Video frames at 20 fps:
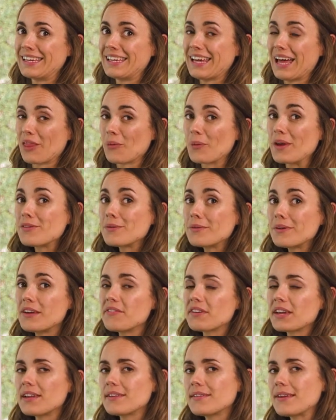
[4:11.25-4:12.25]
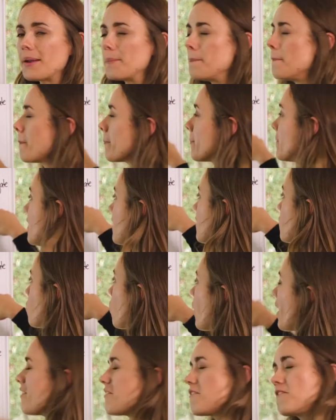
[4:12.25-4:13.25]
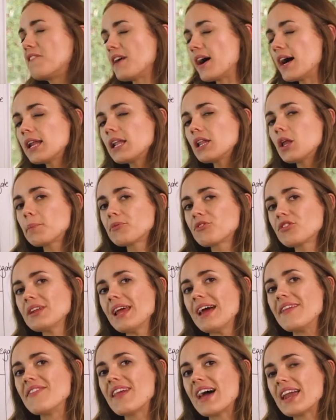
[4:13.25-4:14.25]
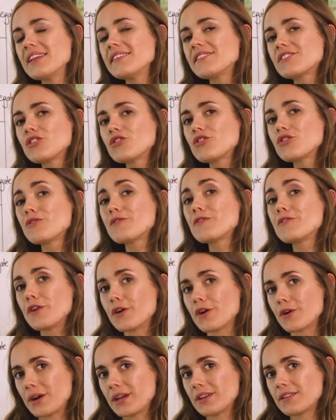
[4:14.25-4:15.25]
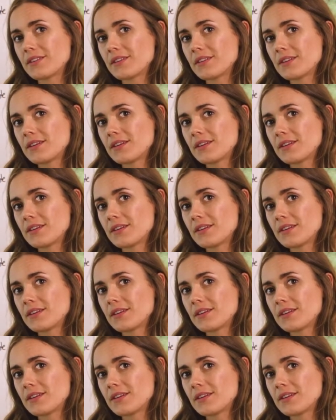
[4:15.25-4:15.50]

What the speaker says: Otherwise it'll never get done. Now there's one final option, and that is to defer it.